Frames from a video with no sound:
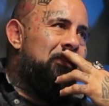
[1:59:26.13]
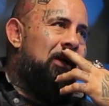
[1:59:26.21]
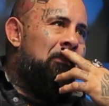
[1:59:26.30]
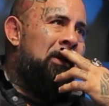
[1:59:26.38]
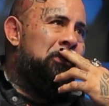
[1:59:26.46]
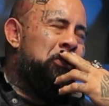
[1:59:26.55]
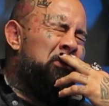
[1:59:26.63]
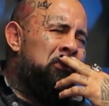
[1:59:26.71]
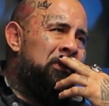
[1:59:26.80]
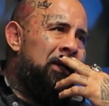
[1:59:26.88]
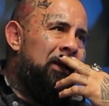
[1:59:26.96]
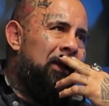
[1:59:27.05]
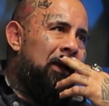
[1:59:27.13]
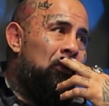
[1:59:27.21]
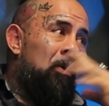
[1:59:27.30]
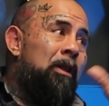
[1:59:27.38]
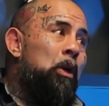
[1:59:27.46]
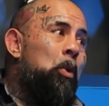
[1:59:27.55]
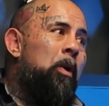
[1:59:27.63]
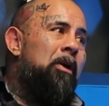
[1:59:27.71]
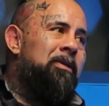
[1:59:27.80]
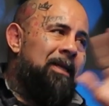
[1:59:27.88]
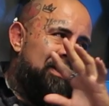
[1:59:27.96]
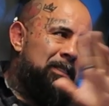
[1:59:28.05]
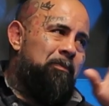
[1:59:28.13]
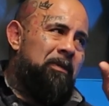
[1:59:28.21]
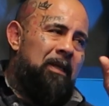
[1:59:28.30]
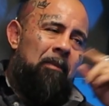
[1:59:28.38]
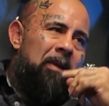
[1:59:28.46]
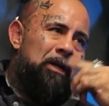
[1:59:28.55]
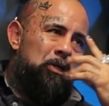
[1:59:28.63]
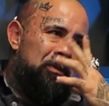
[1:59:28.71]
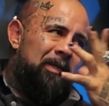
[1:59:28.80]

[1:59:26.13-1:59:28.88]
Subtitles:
I'm at church one day, and one of the greeters at this, but not my church,